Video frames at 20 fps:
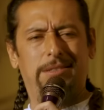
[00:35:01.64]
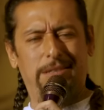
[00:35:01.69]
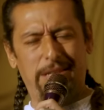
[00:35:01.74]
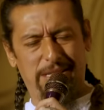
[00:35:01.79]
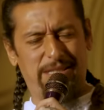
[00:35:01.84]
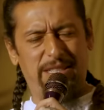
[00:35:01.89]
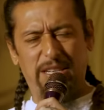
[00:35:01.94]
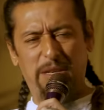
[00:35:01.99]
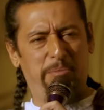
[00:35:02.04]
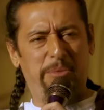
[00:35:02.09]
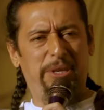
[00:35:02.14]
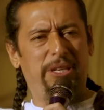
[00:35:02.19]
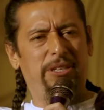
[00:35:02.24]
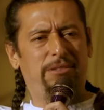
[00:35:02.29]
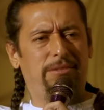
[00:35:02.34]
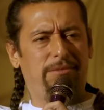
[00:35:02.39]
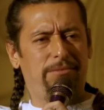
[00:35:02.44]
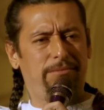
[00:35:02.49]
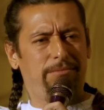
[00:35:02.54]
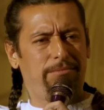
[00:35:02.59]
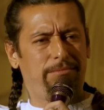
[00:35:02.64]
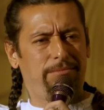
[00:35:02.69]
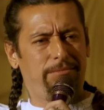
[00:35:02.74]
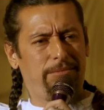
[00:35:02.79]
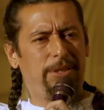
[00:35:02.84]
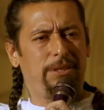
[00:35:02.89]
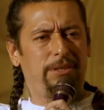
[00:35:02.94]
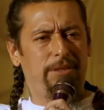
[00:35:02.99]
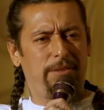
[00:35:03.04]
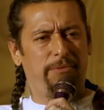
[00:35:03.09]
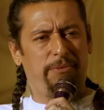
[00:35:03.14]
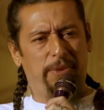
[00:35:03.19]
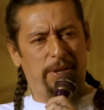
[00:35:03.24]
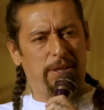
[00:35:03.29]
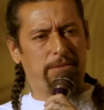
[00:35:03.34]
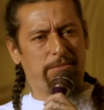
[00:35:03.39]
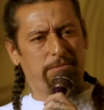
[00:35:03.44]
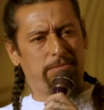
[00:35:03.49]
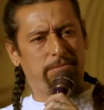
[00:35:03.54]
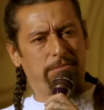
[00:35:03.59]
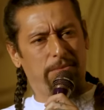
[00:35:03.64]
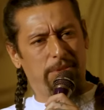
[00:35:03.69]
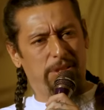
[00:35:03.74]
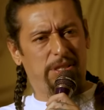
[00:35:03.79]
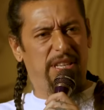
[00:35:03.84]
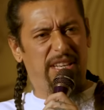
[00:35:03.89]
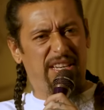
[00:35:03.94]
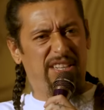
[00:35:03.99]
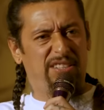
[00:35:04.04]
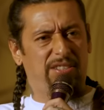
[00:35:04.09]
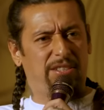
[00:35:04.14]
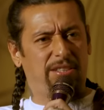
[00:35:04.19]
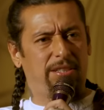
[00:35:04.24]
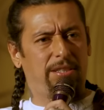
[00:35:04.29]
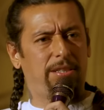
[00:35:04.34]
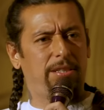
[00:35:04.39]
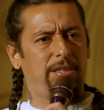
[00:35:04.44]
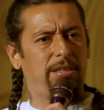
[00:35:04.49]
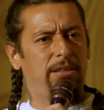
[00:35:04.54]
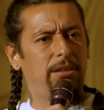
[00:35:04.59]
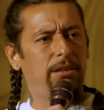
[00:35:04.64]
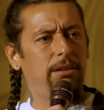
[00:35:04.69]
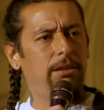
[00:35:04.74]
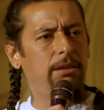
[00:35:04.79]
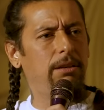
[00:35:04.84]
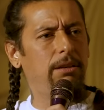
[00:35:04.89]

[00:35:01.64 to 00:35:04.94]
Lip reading: And I said, bitch, what the fuck was this? I